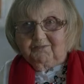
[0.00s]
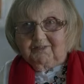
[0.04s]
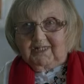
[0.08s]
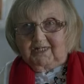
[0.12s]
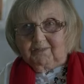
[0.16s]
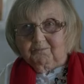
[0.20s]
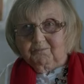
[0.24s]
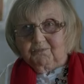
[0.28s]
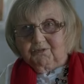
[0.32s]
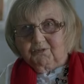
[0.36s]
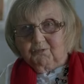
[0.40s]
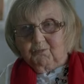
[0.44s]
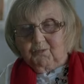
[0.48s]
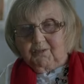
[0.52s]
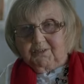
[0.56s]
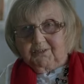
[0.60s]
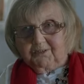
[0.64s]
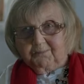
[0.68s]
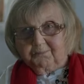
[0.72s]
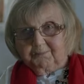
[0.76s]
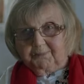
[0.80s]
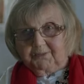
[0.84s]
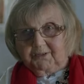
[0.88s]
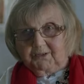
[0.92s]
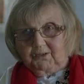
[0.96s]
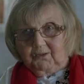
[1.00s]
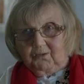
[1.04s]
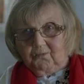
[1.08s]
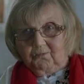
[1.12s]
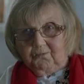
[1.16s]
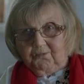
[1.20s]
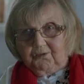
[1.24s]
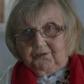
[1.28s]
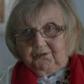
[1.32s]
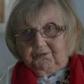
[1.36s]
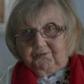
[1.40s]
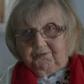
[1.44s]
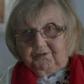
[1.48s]
that was quite a
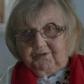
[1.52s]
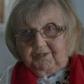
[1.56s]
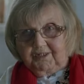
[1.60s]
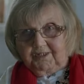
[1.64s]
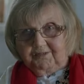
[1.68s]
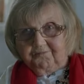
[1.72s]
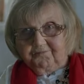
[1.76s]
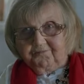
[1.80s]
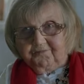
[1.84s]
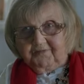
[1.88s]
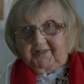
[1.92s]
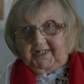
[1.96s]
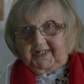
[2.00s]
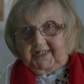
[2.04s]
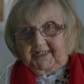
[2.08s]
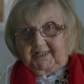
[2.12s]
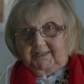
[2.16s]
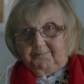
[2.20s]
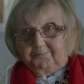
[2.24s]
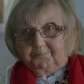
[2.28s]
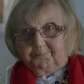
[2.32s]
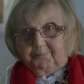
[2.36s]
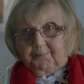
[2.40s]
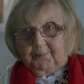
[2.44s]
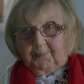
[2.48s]
prolonged affair.